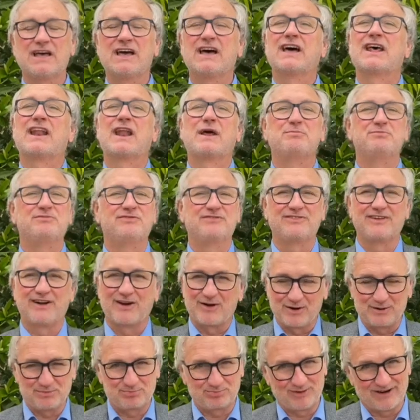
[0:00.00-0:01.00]
and I'm
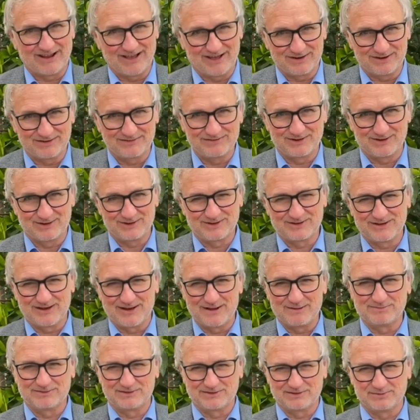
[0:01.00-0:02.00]
very proud of your
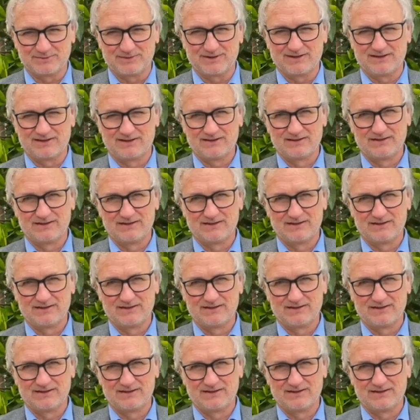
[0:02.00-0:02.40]
accomplishment.